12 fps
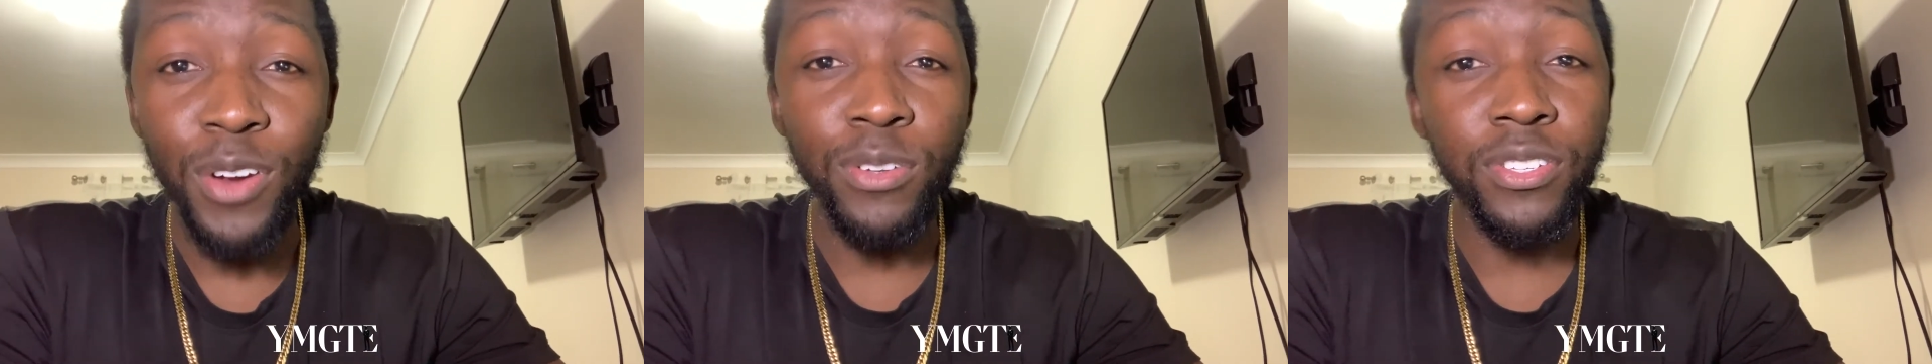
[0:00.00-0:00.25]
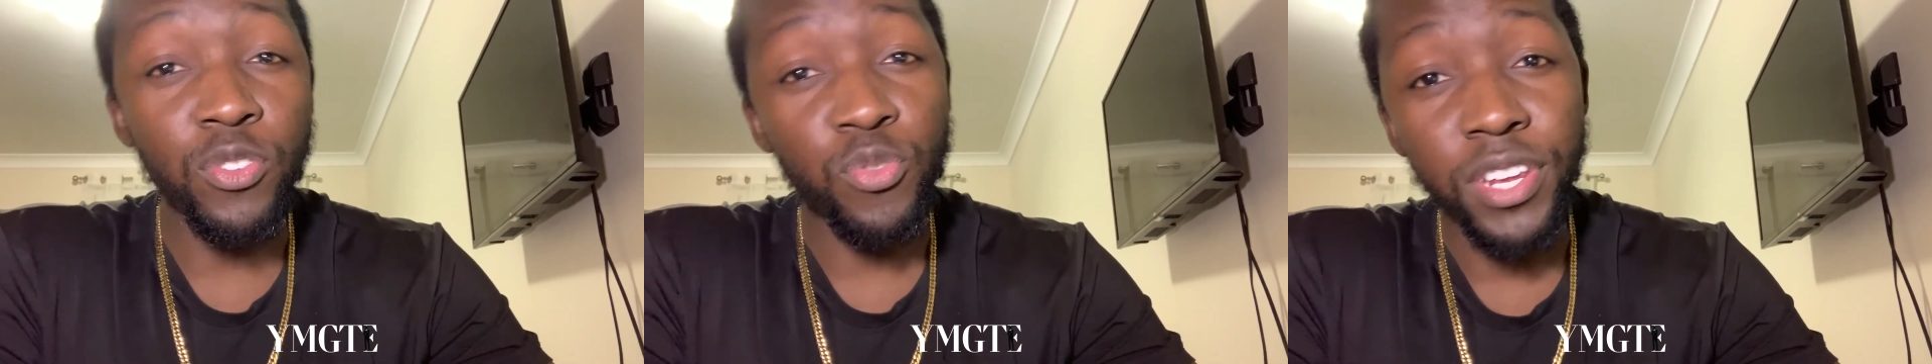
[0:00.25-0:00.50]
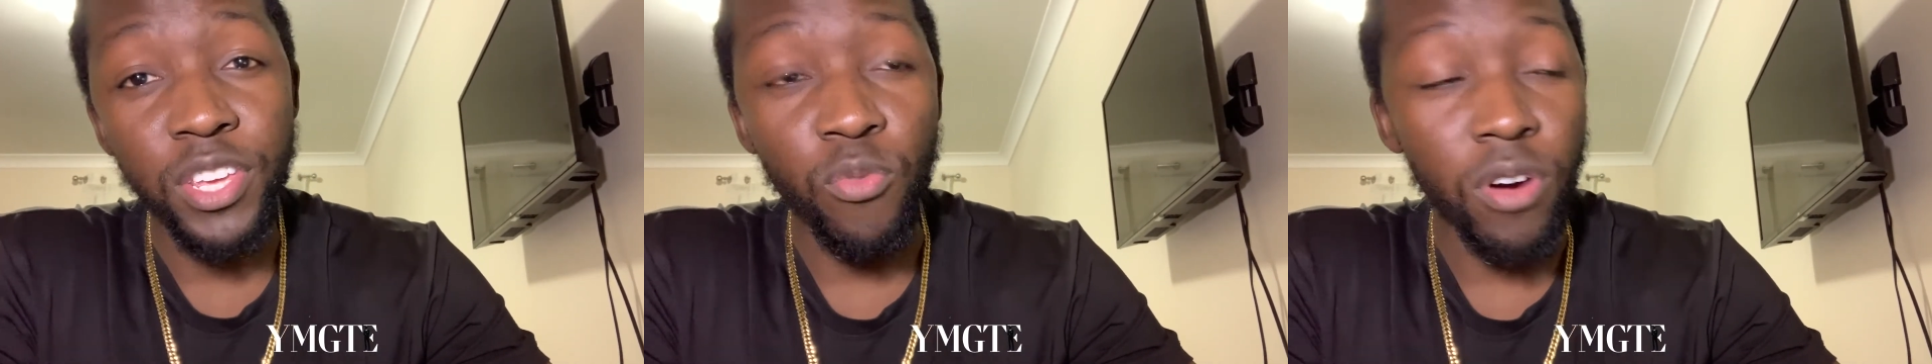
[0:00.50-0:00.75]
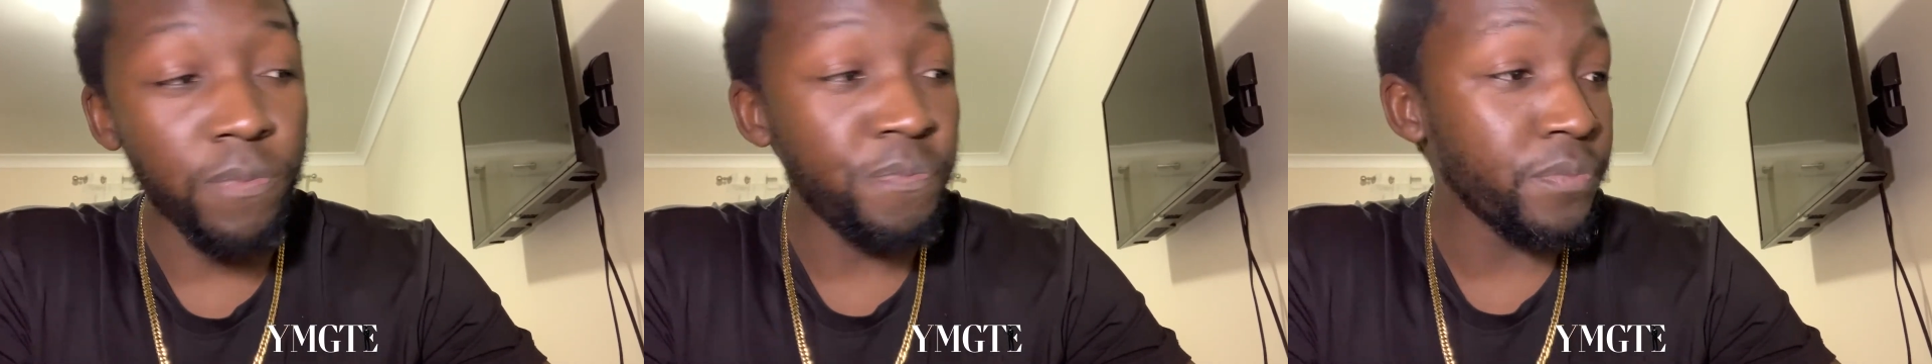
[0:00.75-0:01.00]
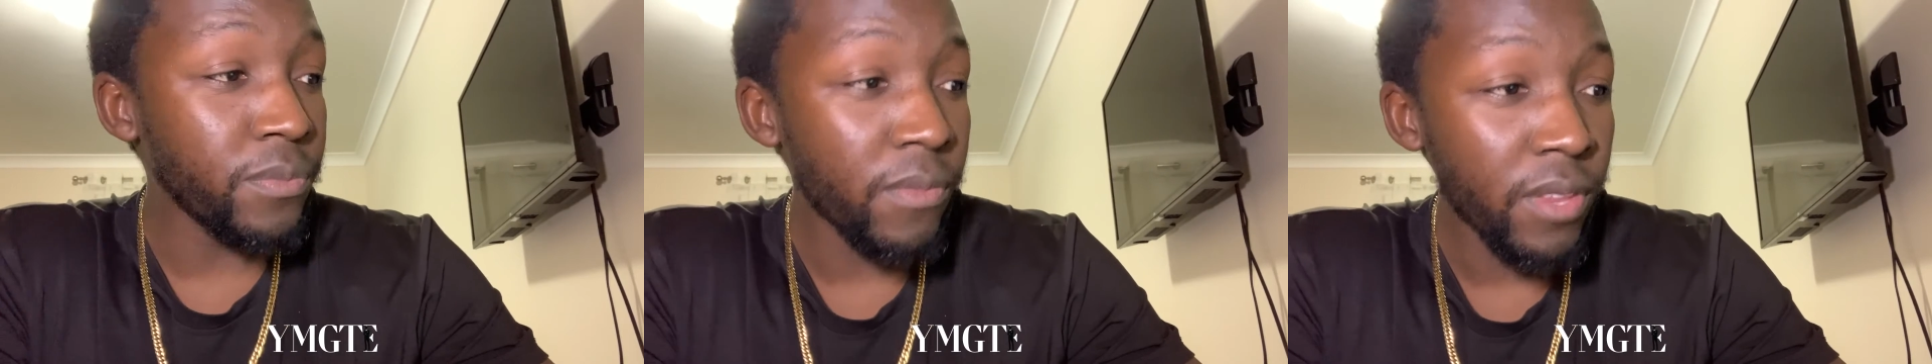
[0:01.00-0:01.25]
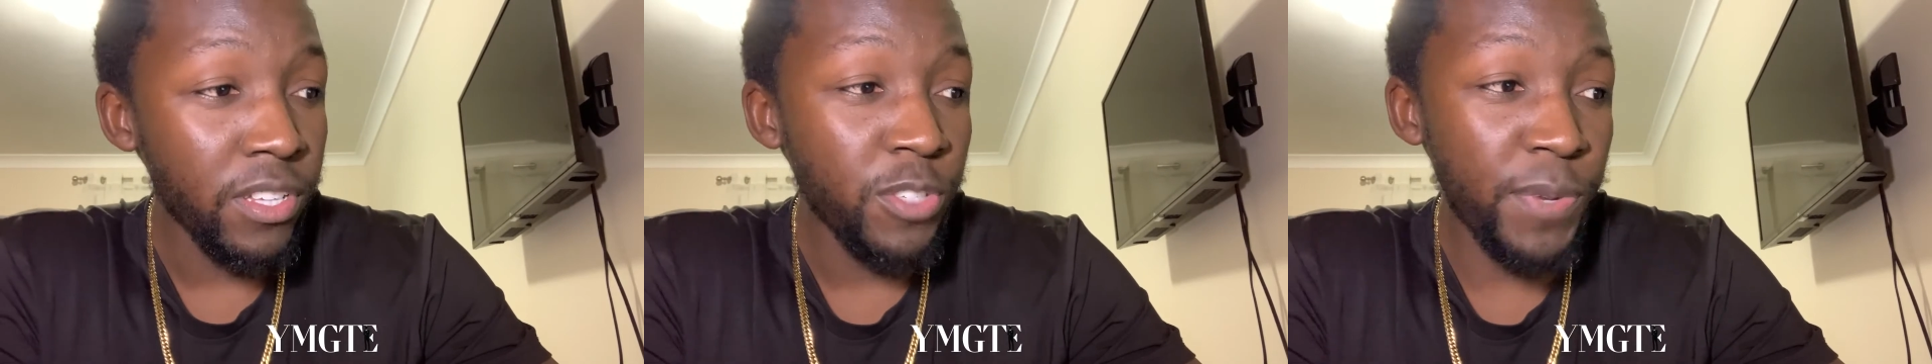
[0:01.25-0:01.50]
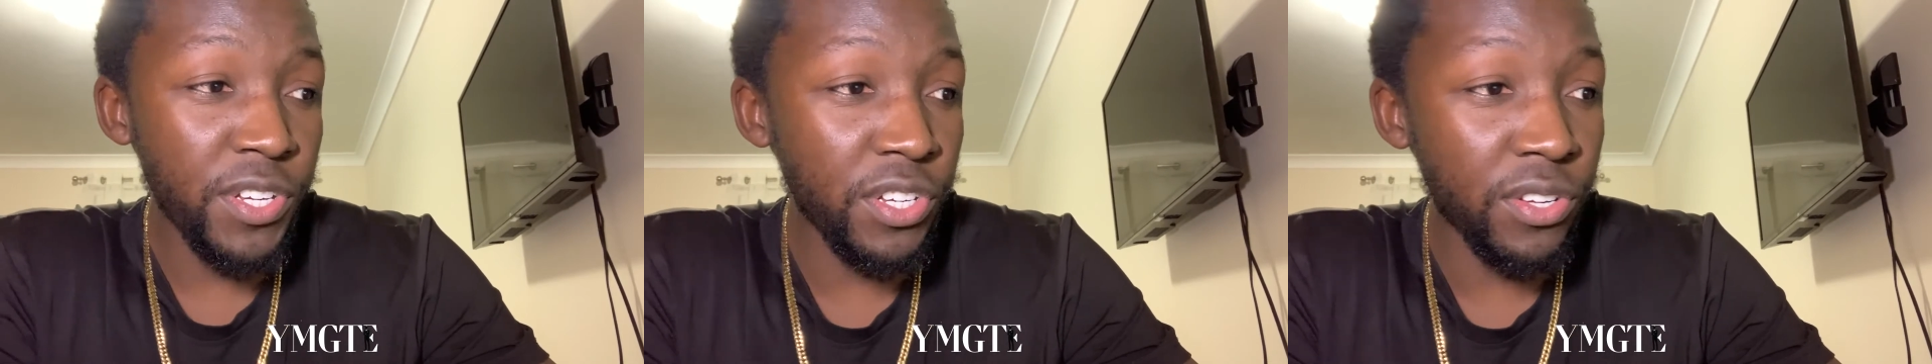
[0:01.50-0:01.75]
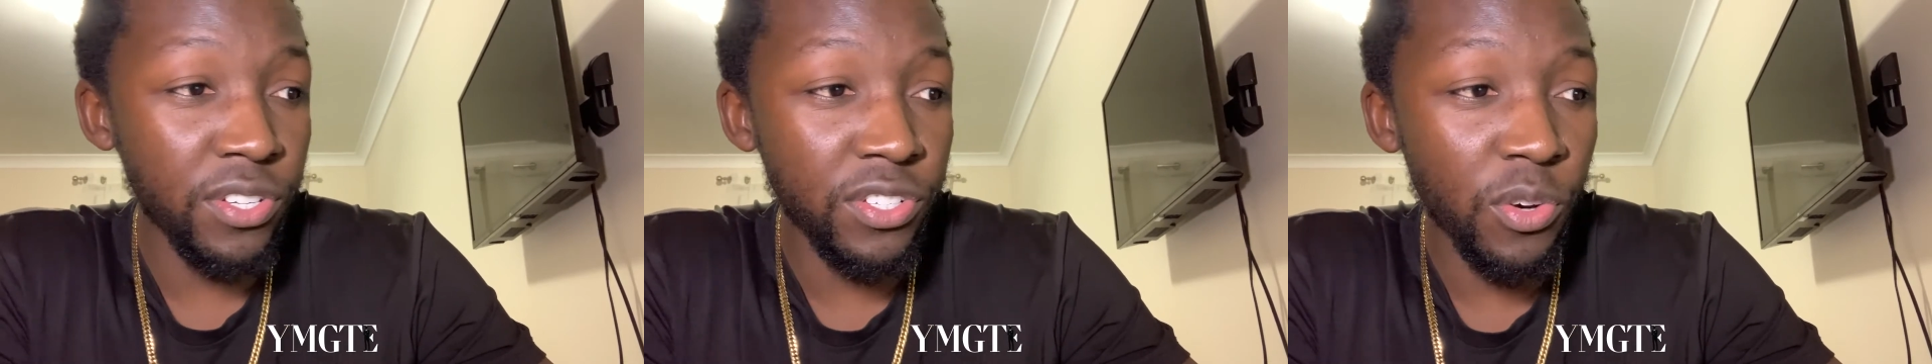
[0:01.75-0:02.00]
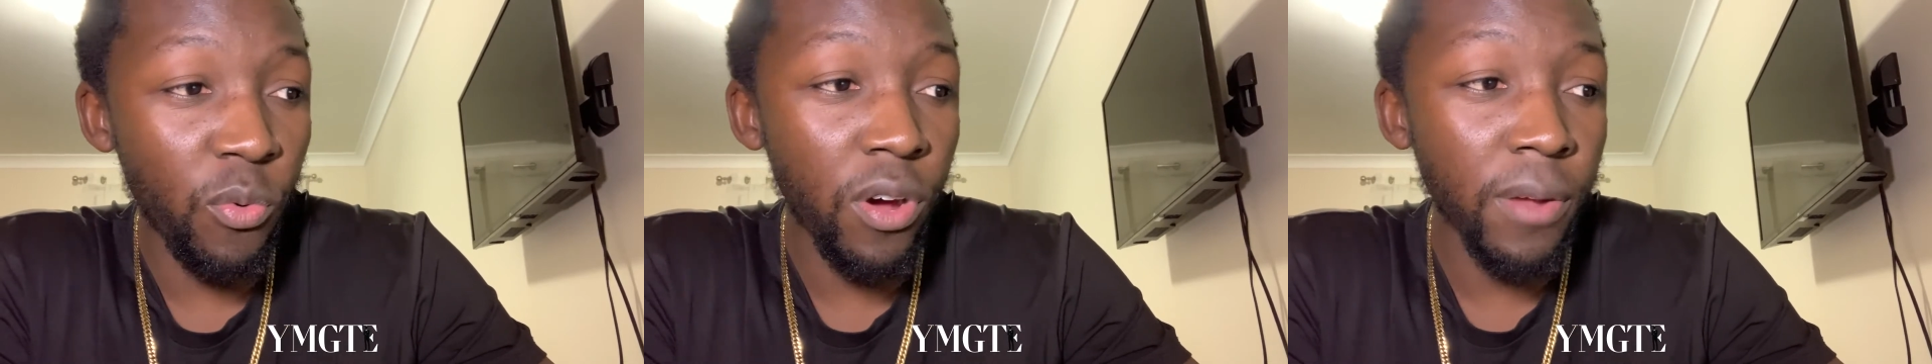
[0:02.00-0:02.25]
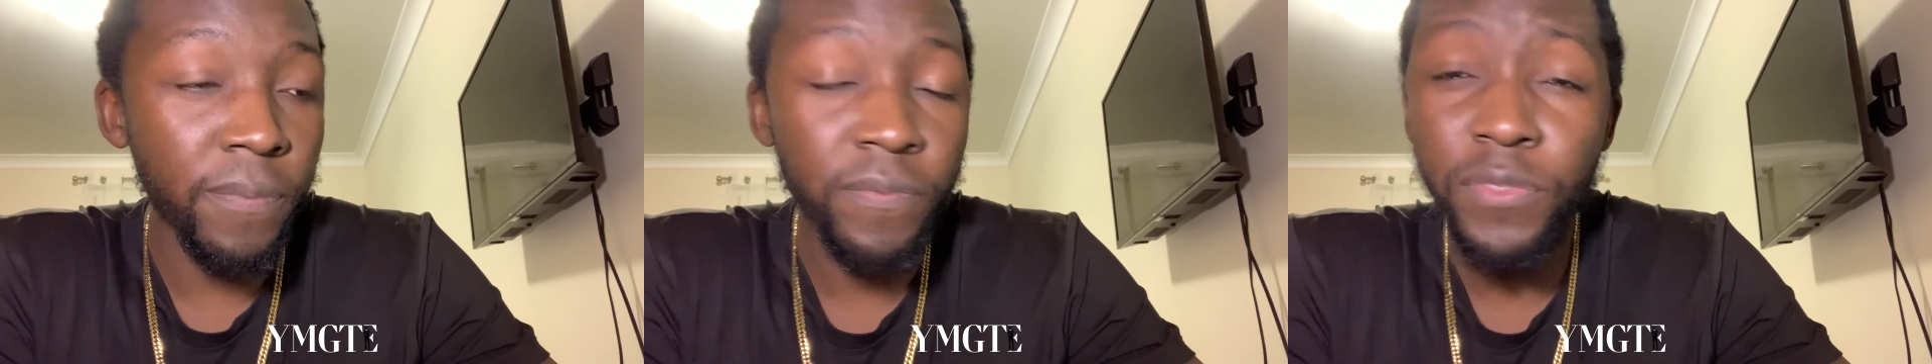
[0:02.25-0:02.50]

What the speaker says: it's a tricky one, especially because you're what?